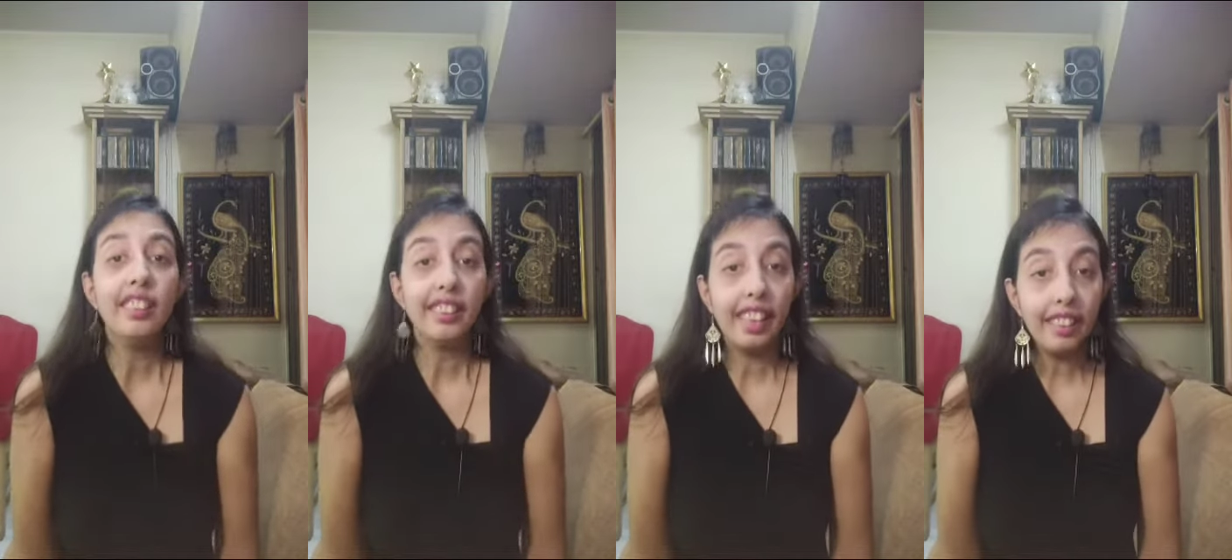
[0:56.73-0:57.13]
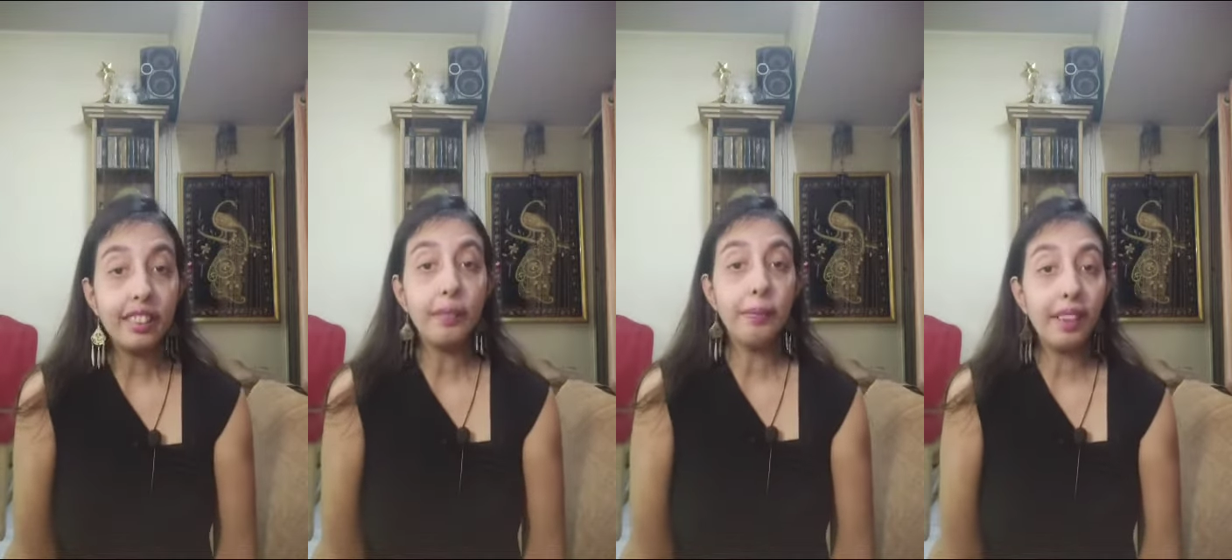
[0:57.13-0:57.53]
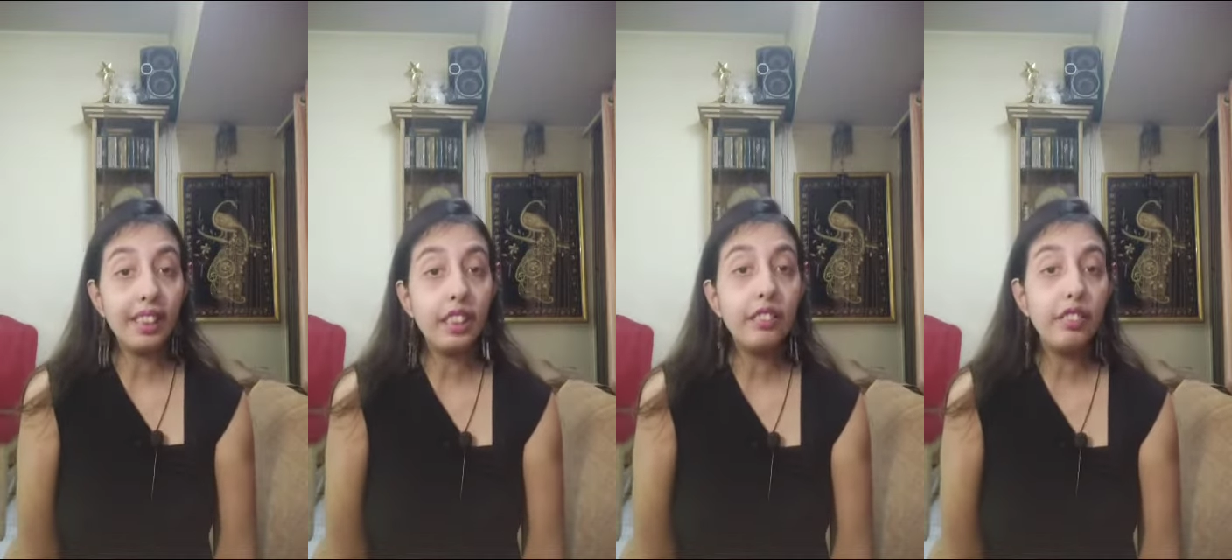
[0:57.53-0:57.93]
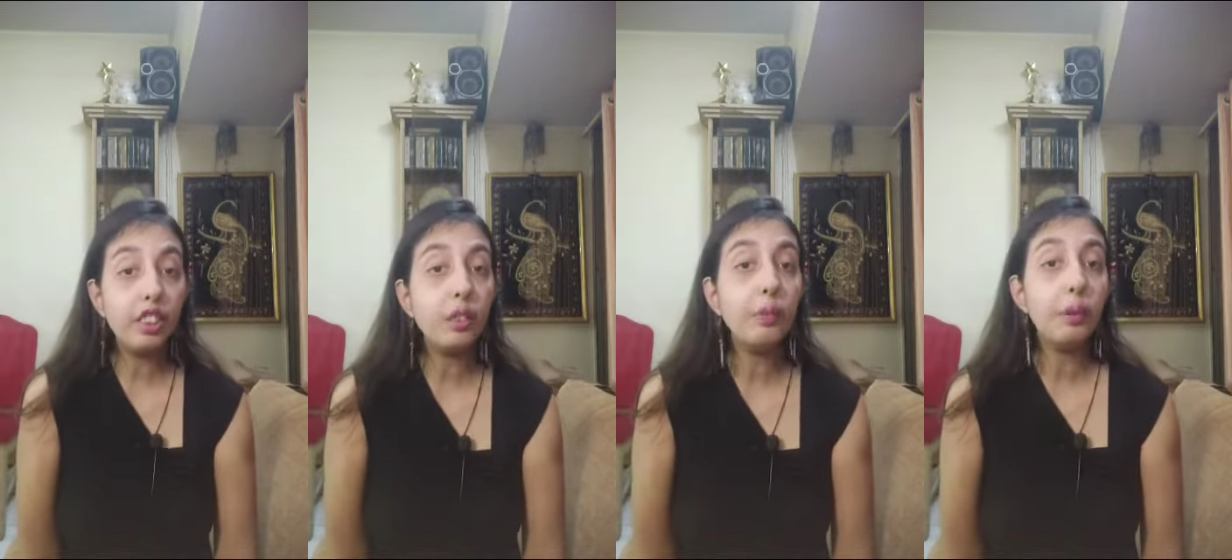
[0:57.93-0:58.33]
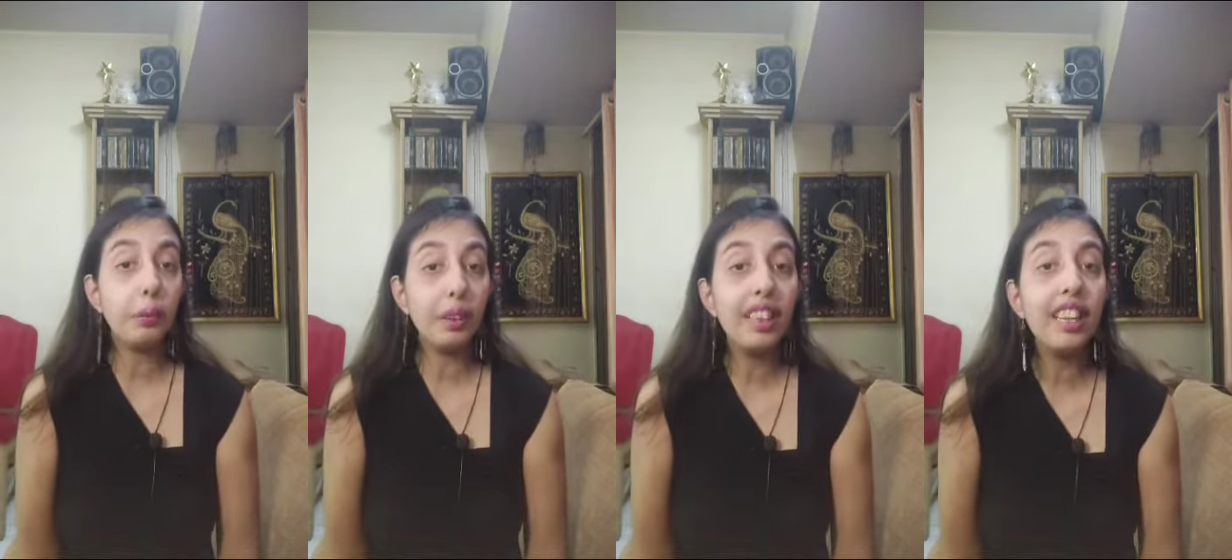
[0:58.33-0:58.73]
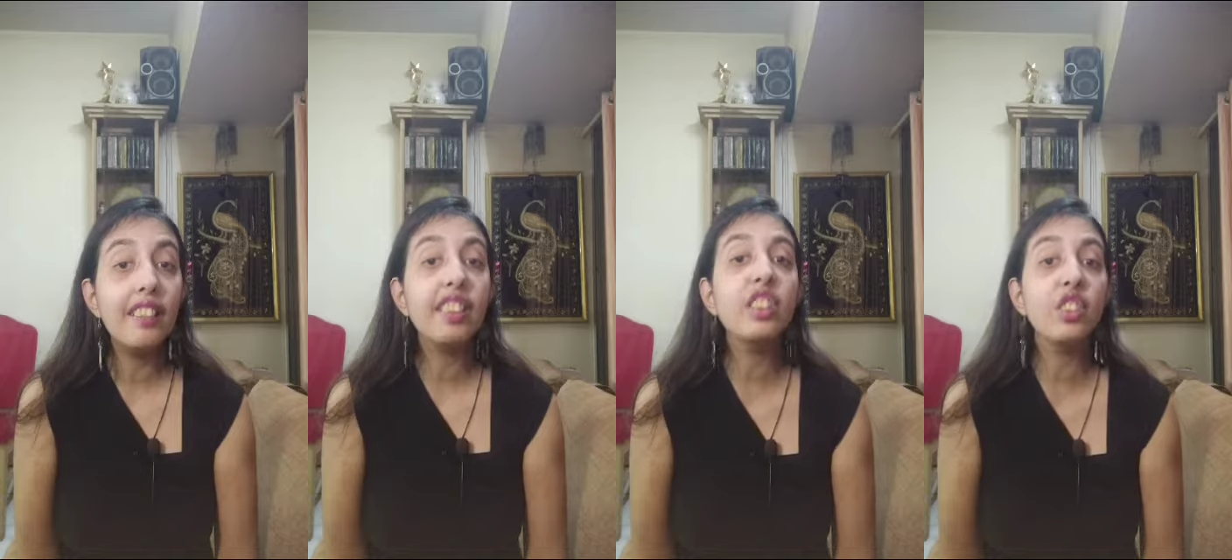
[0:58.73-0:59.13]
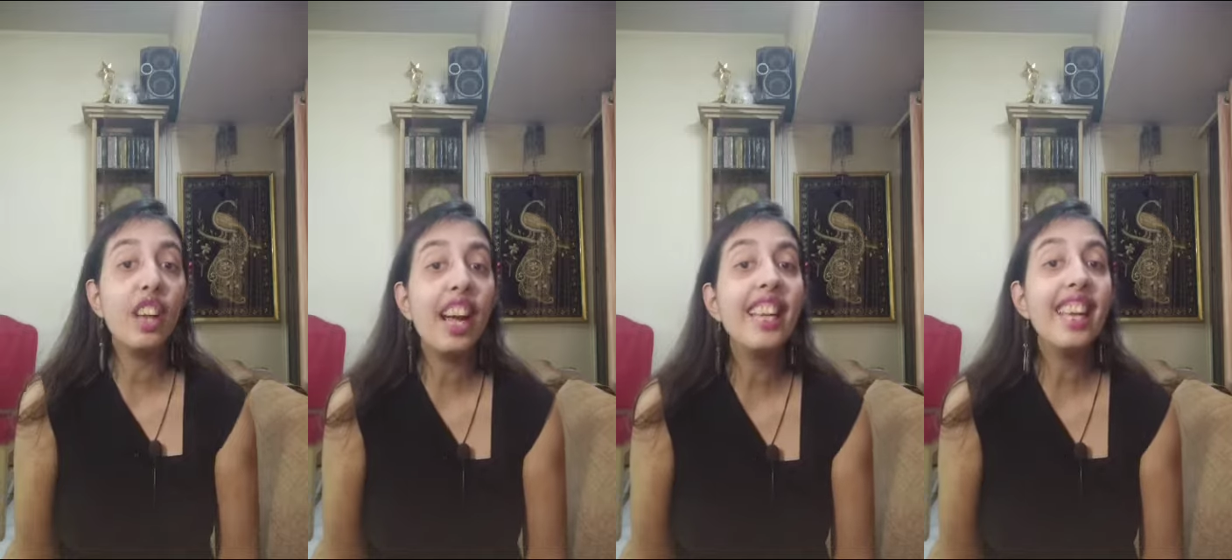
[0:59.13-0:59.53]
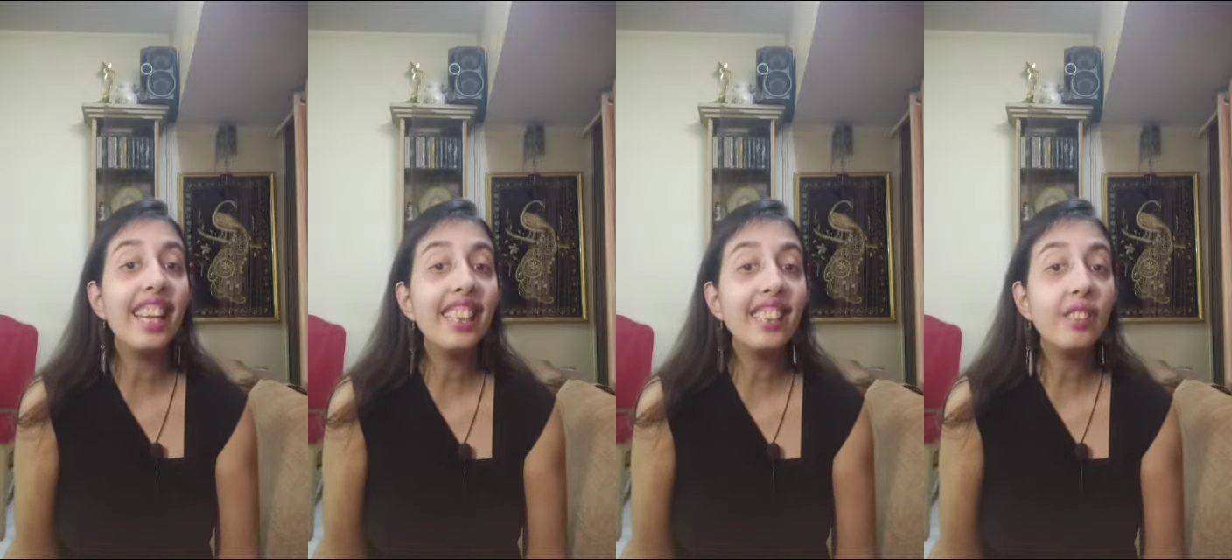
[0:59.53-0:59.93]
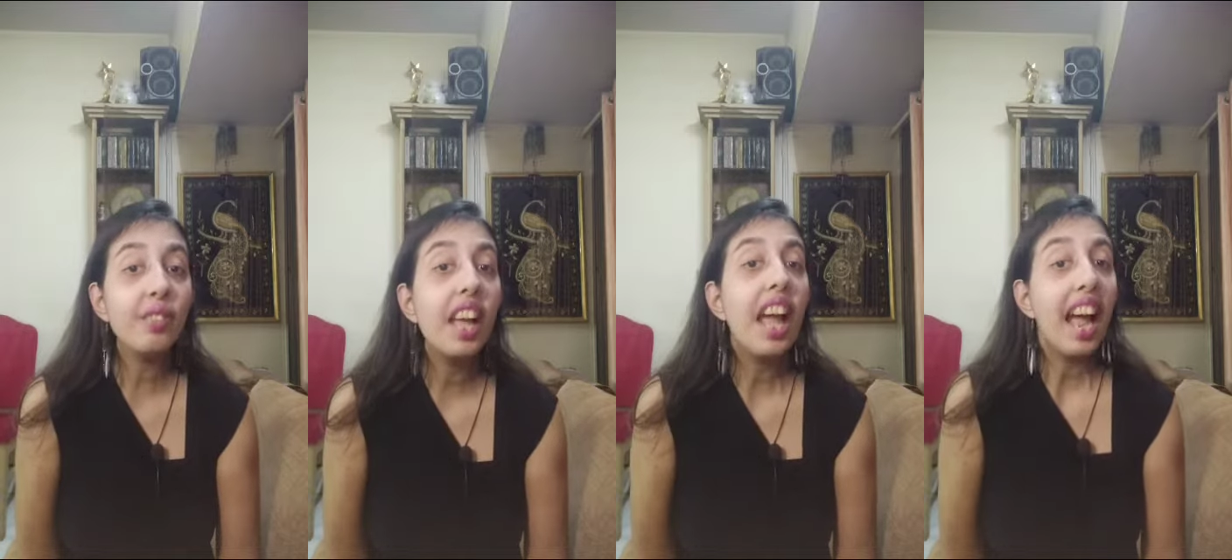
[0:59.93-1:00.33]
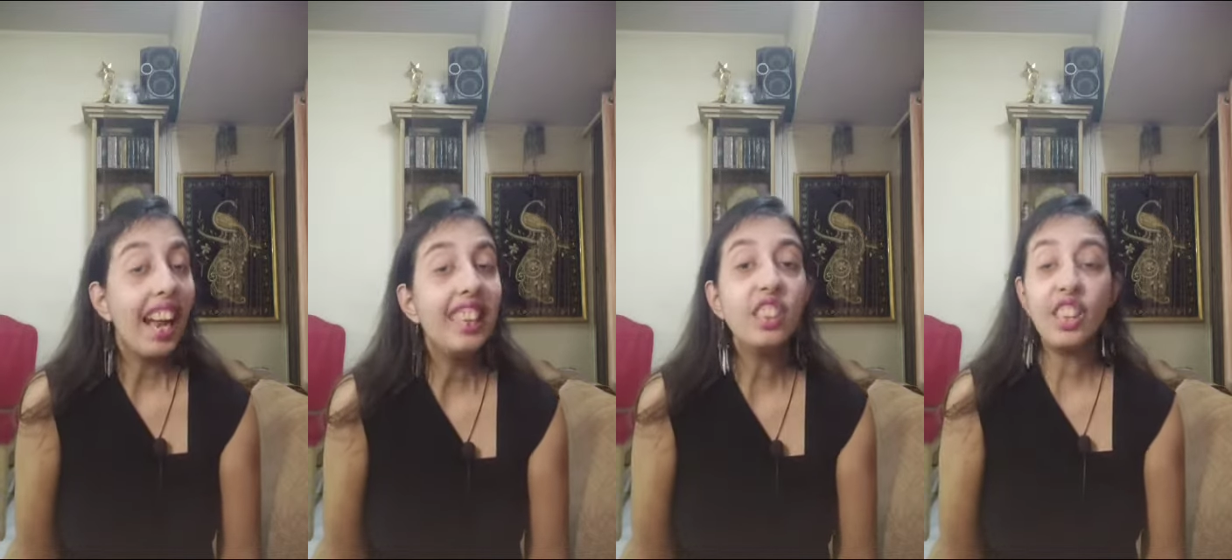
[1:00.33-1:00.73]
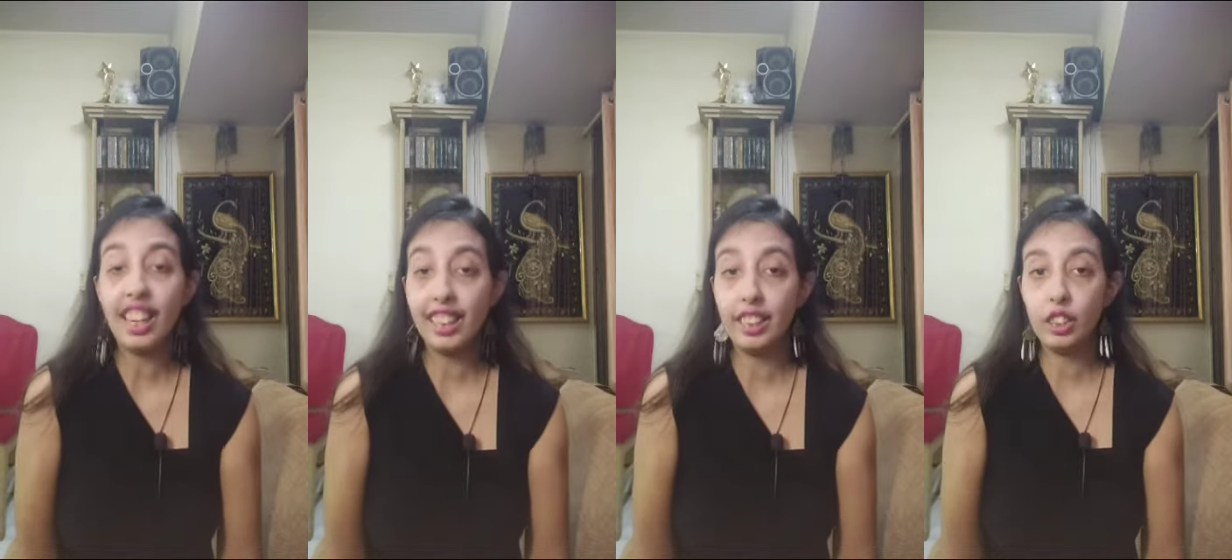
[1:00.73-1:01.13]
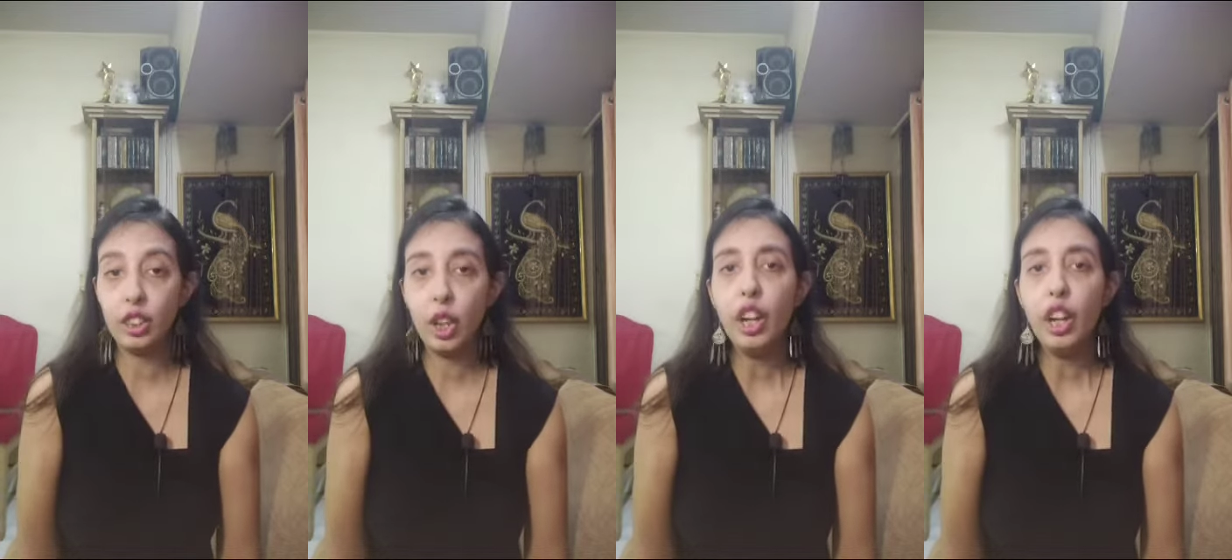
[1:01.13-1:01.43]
There is a big difference between living childlike and childish.